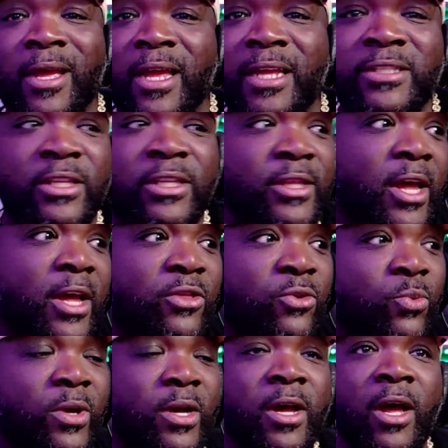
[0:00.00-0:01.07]
It's another
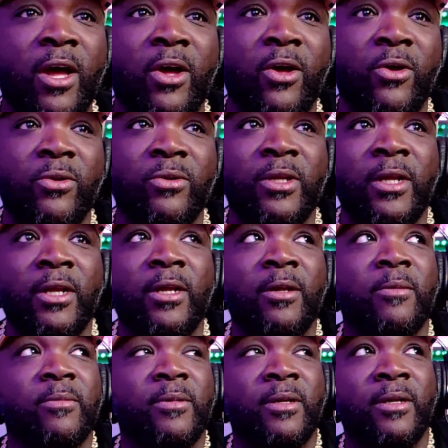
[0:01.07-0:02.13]
one called
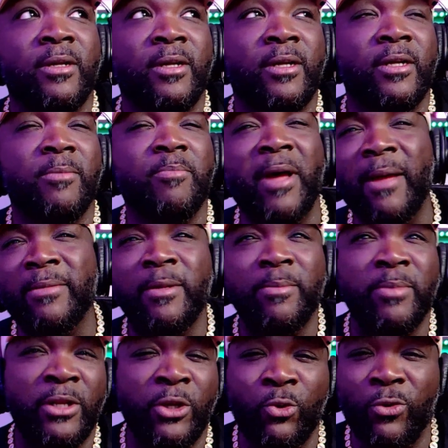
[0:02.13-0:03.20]
Pop the
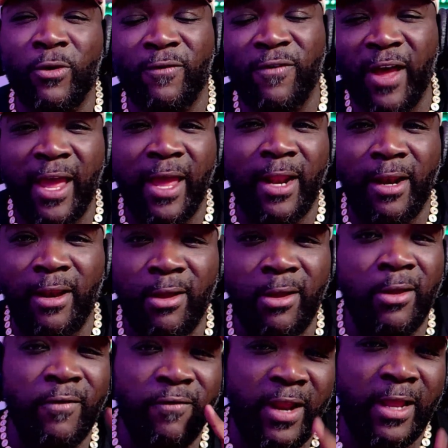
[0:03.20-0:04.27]
Balloon or Find
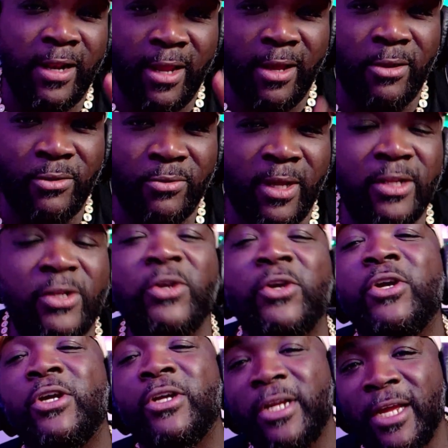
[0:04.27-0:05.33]
Love. Now, those right
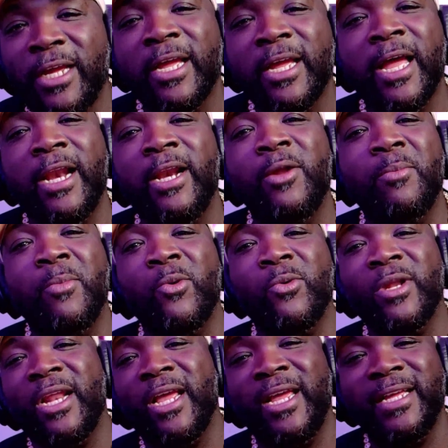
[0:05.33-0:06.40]
there got a little more
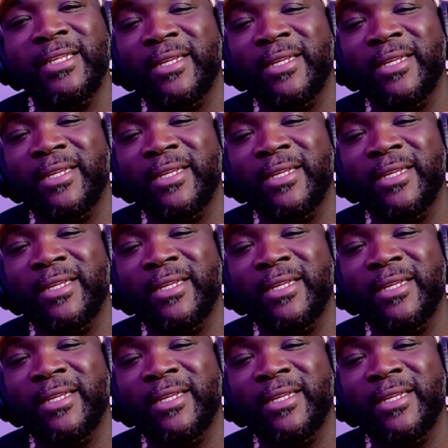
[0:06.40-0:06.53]
class.